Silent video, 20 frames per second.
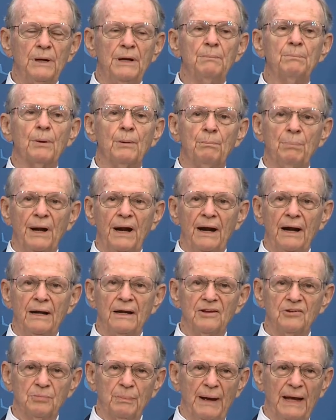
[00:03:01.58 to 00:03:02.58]
be
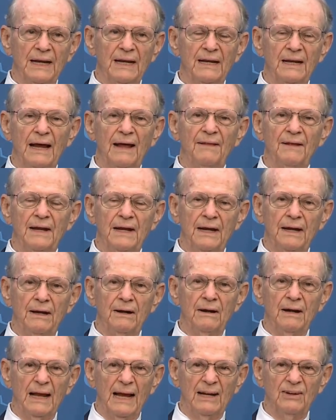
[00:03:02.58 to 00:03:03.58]
prepared to spend another
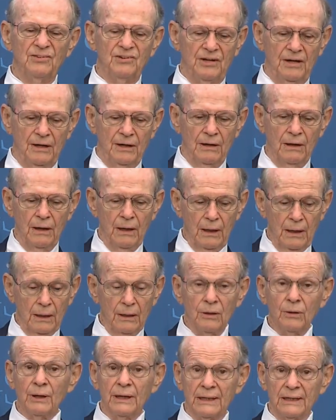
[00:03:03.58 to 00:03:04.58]
year next year
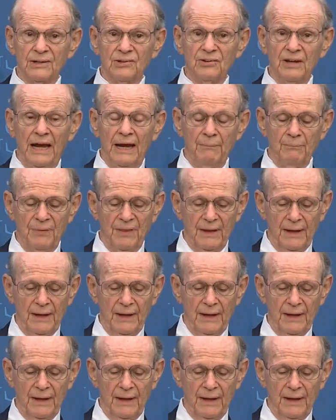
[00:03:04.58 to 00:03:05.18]
doing the same